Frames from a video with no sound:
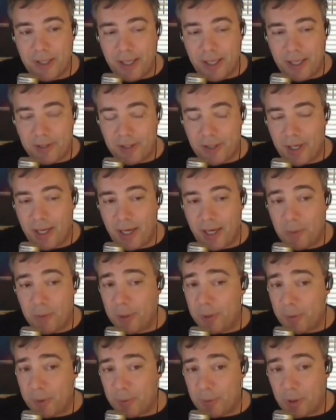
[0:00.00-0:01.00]
as to how
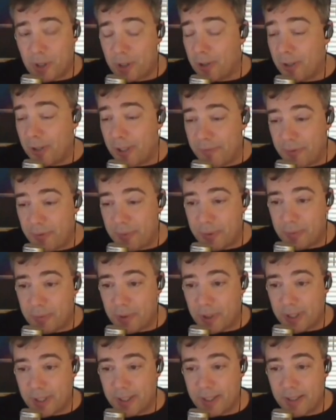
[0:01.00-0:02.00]
it would work or if it would
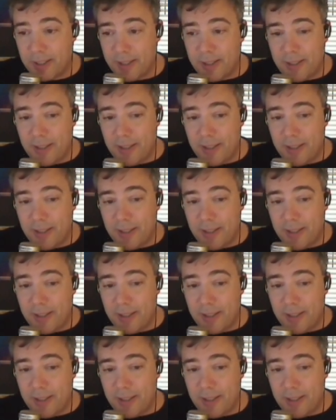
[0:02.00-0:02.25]
work.